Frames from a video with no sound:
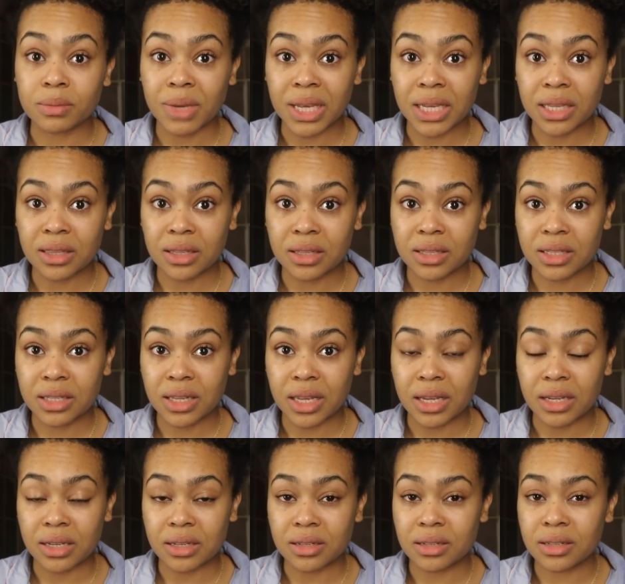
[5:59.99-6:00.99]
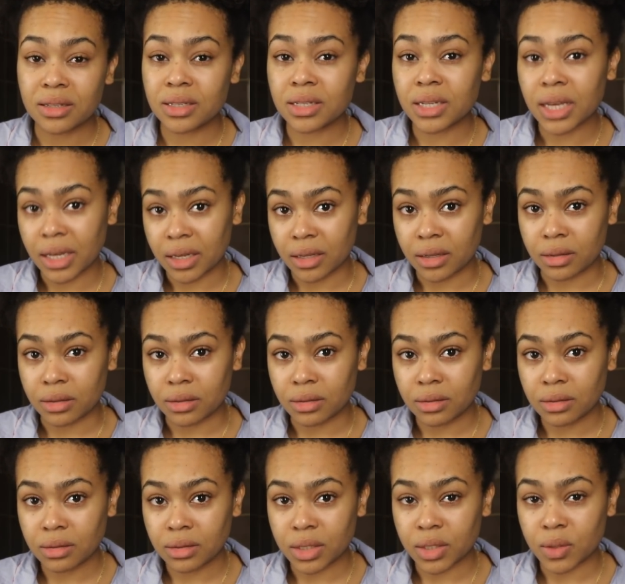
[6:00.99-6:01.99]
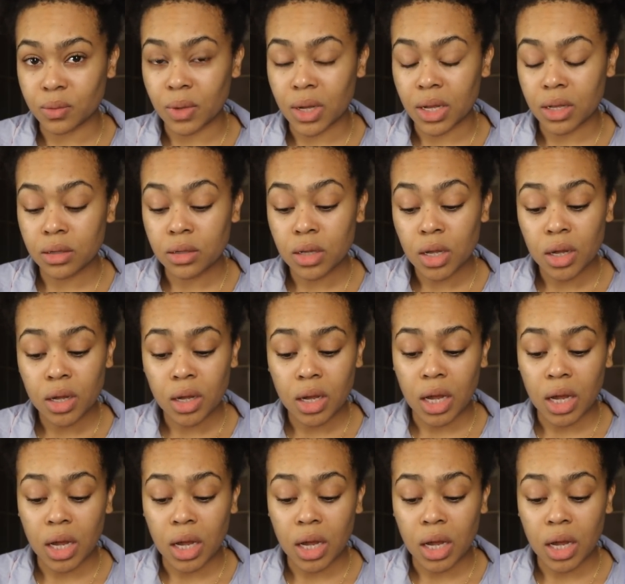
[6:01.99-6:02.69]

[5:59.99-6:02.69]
make the skin tingle as well.